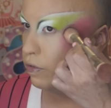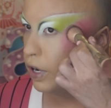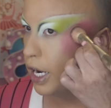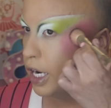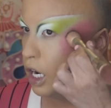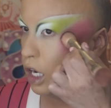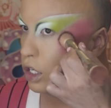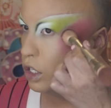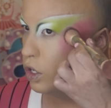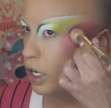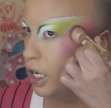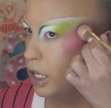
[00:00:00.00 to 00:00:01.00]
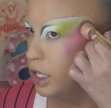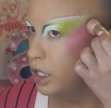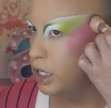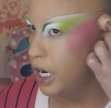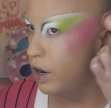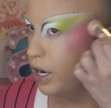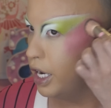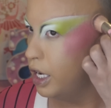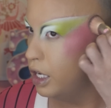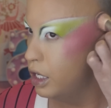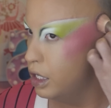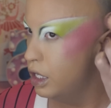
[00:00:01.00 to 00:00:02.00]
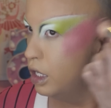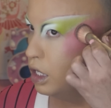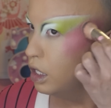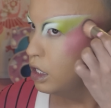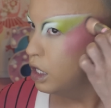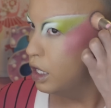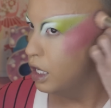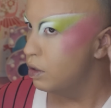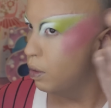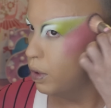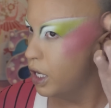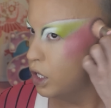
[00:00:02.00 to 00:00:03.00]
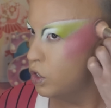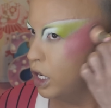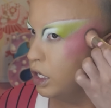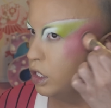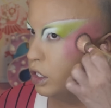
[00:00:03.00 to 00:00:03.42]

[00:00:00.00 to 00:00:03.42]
very concentrated in this area. So that's what we're gonna try to